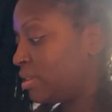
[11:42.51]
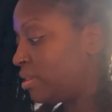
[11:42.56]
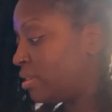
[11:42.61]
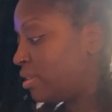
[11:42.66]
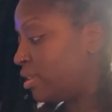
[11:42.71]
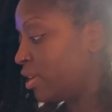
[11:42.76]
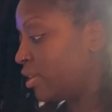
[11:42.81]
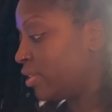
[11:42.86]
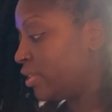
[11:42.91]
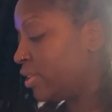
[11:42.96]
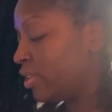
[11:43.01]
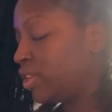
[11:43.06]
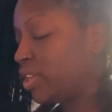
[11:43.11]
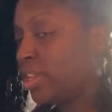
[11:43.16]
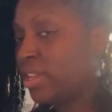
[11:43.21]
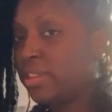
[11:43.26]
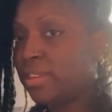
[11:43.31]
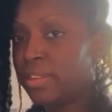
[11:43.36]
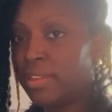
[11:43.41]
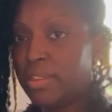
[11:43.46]
Sarah
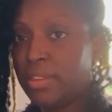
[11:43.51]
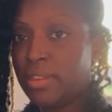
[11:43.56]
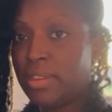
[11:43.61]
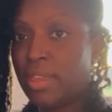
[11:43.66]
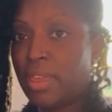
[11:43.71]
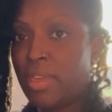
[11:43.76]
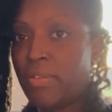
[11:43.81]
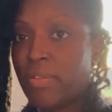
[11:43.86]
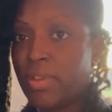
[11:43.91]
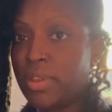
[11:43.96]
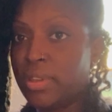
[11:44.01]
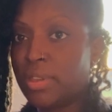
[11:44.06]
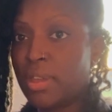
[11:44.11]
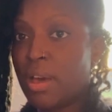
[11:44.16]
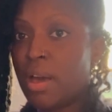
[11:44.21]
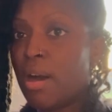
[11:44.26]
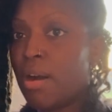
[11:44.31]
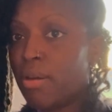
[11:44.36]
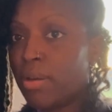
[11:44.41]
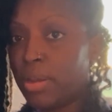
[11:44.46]
Jakes is even
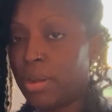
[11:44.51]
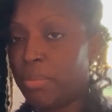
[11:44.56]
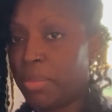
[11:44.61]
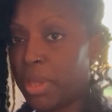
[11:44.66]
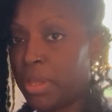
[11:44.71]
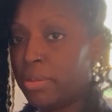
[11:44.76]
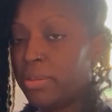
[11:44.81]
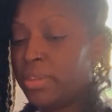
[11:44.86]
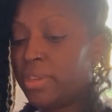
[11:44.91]
talking about.